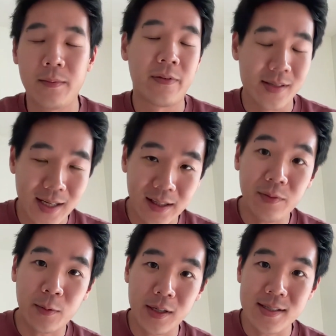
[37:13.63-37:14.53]
for
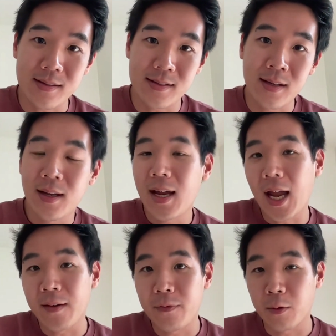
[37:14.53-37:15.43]
scientific reasons
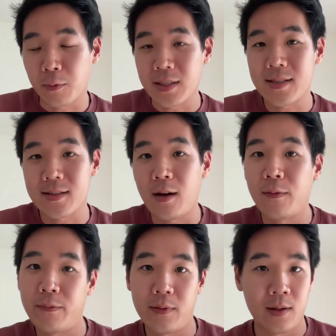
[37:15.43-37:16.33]
and for reasons
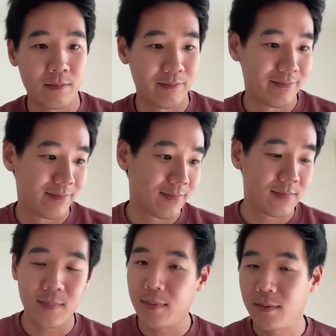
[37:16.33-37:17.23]
of
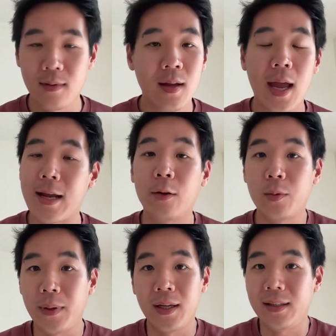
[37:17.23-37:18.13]

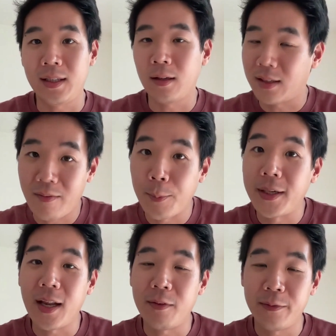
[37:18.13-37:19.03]
accountability on the
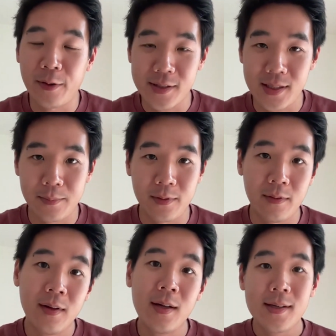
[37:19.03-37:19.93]
government level, for example.
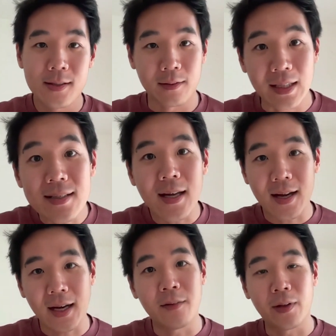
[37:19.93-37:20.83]
So these are
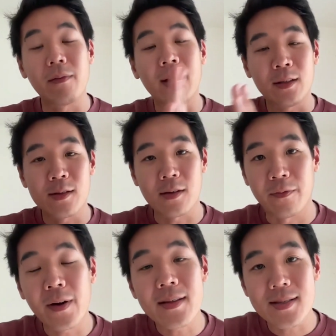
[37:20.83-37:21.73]
kind of the venues of
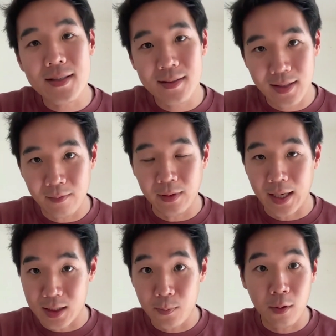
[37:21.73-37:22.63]
funds that we
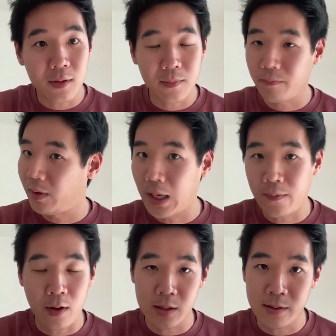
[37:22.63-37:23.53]
explored. We have
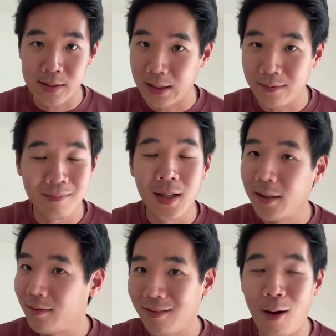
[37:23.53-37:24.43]
also seen
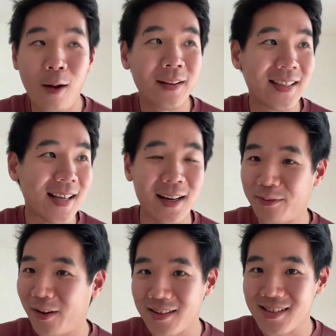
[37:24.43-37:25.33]
all these other
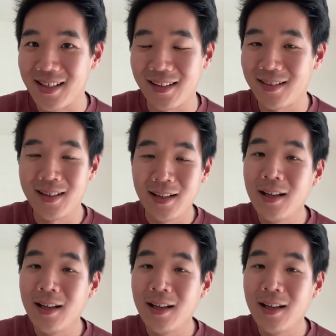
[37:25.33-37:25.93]
funds that